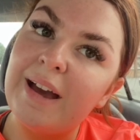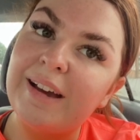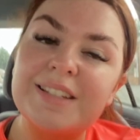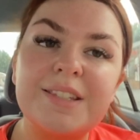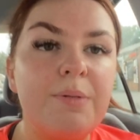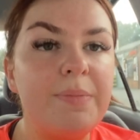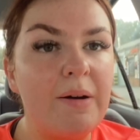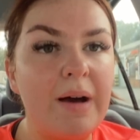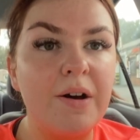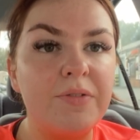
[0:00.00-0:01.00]
So I'm now
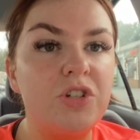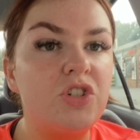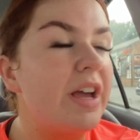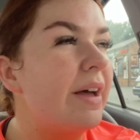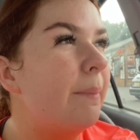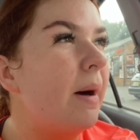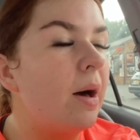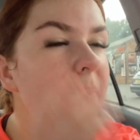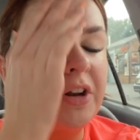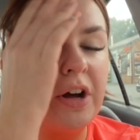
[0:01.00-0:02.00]
out of the gym
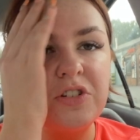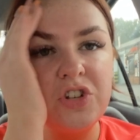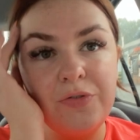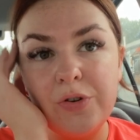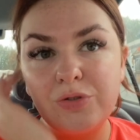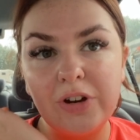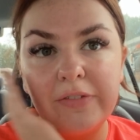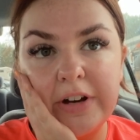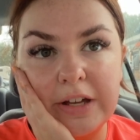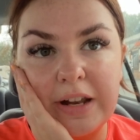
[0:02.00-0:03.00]
and I actually feel really,
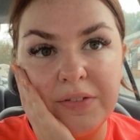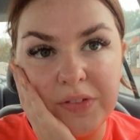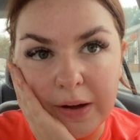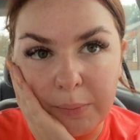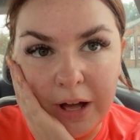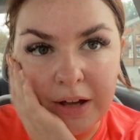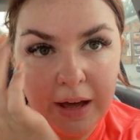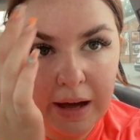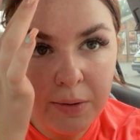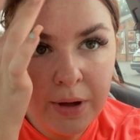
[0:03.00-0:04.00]
really good after that
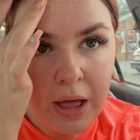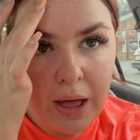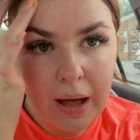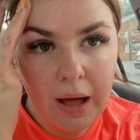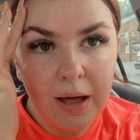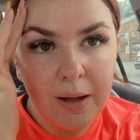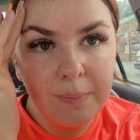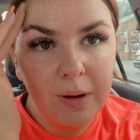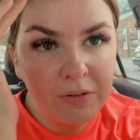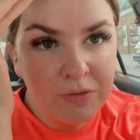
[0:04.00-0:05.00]
workout.
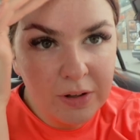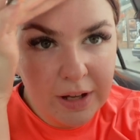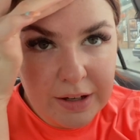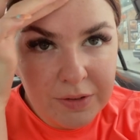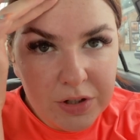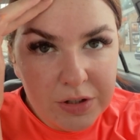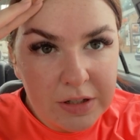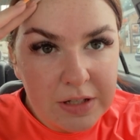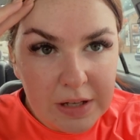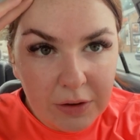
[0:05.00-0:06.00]
I feel like I've just
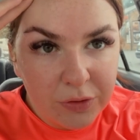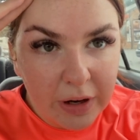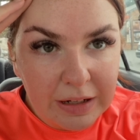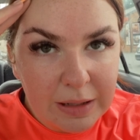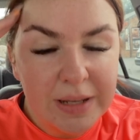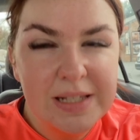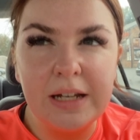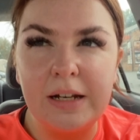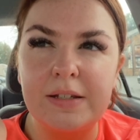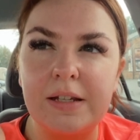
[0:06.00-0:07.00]
noticed how freckly my skin
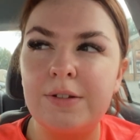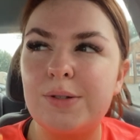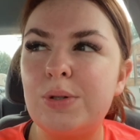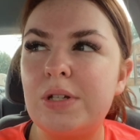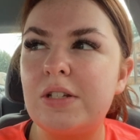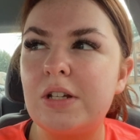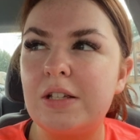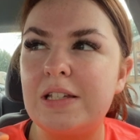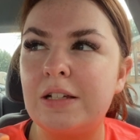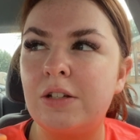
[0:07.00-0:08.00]
is and it's also
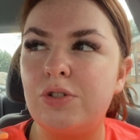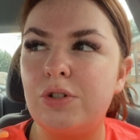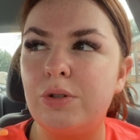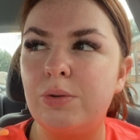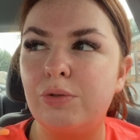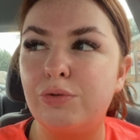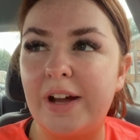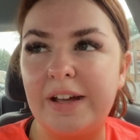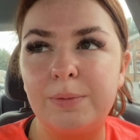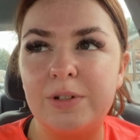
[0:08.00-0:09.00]
starting to
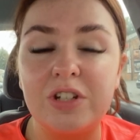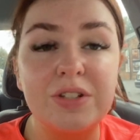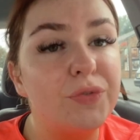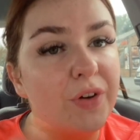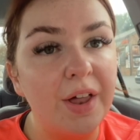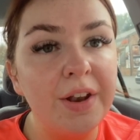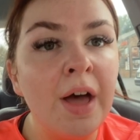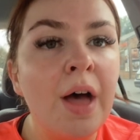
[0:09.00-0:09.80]
rain, which is fun.